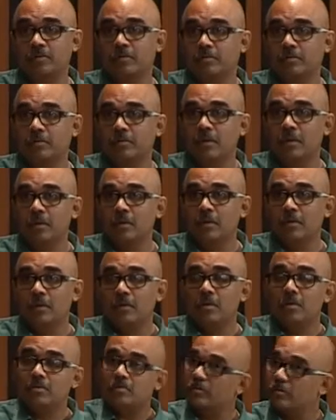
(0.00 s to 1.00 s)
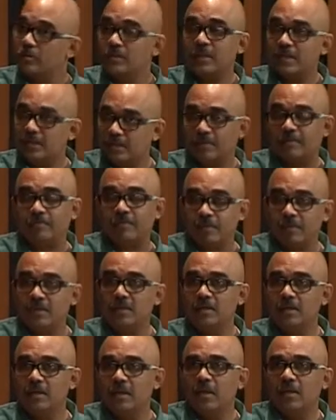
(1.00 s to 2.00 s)
to. So there's
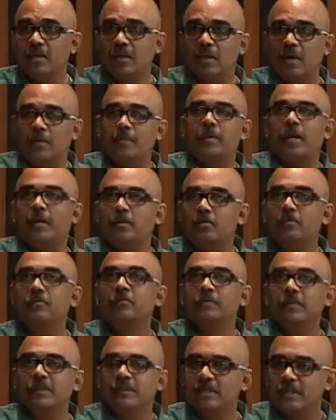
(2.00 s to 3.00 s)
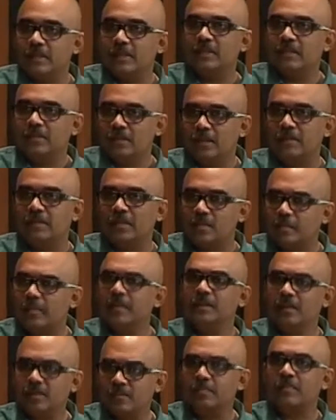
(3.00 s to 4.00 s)
definitely, I mean, I don't know if they'd see it as CSR,
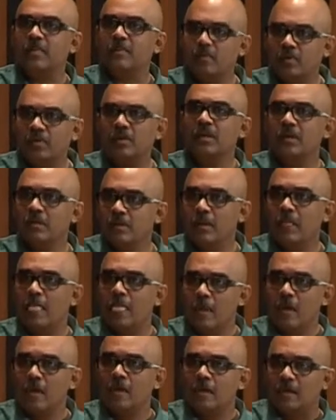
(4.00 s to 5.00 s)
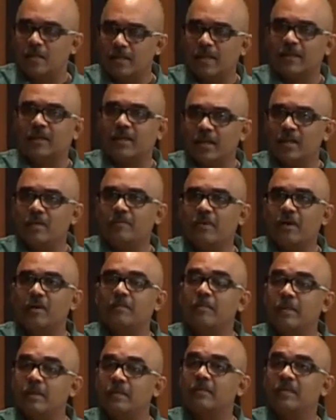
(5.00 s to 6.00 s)
but yes, promoting that kind of
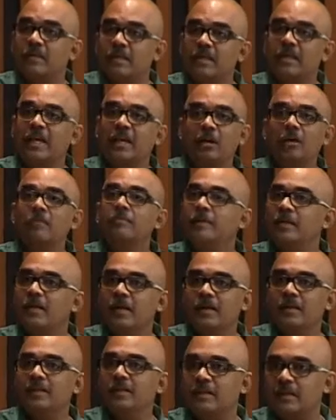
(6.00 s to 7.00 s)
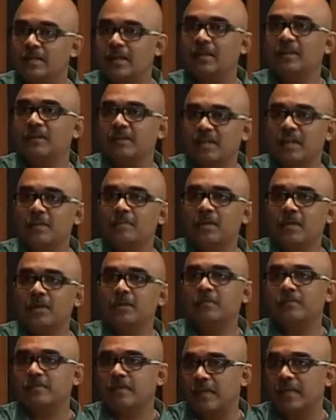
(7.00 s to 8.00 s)
art, but it cannot be done at the same
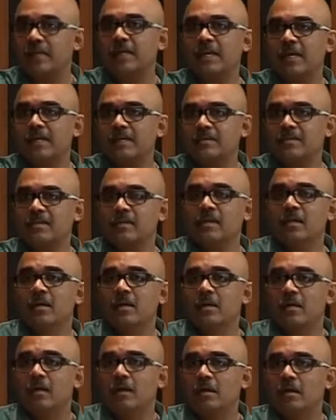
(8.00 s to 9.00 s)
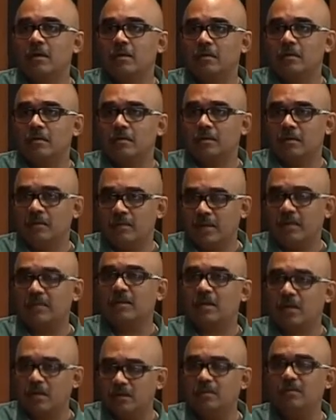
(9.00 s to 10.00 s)
kind of scale as the
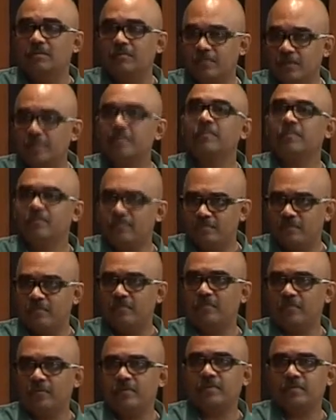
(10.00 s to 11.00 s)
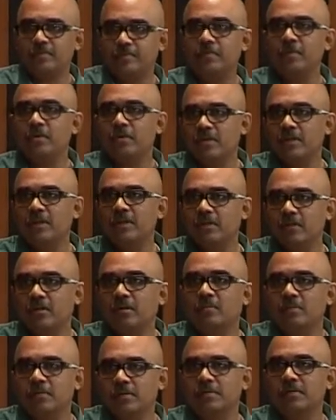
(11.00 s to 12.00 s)
other kind of film for purely
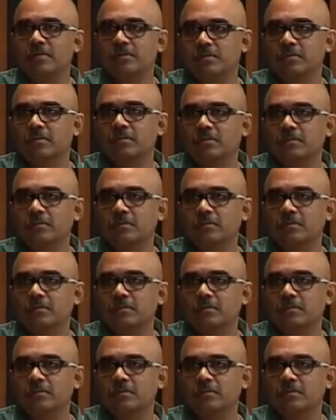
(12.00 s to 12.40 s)
economic reasons.